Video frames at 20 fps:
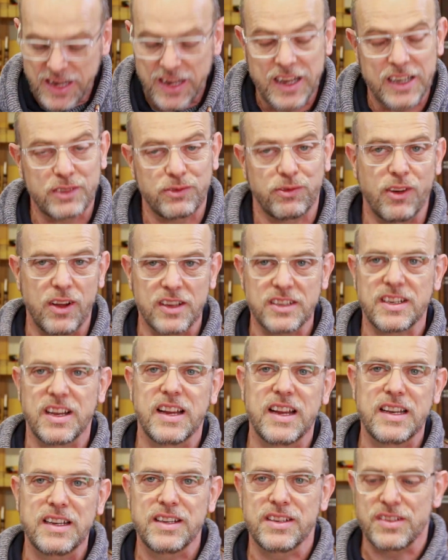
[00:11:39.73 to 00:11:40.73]
As far as
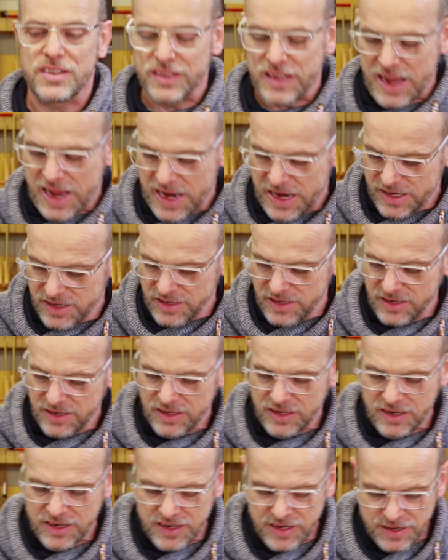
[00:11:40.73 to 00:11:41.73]
I understand,
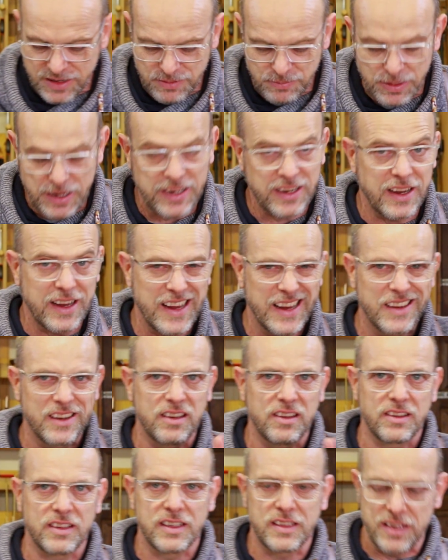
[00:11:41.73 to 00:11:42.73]
and I had it
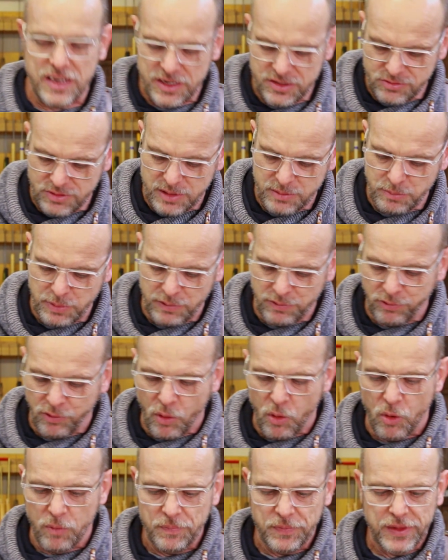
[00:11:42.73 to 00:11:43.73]
on a test run
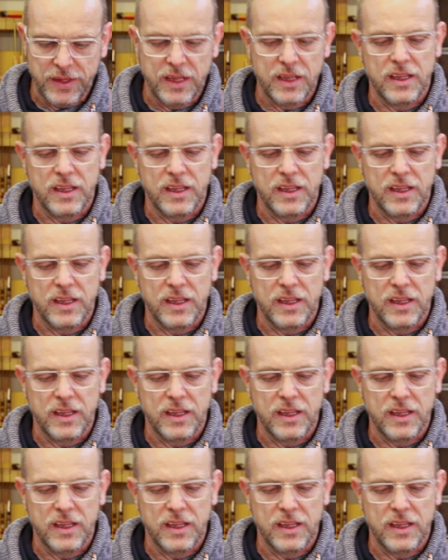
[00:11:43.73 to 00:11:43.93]
before,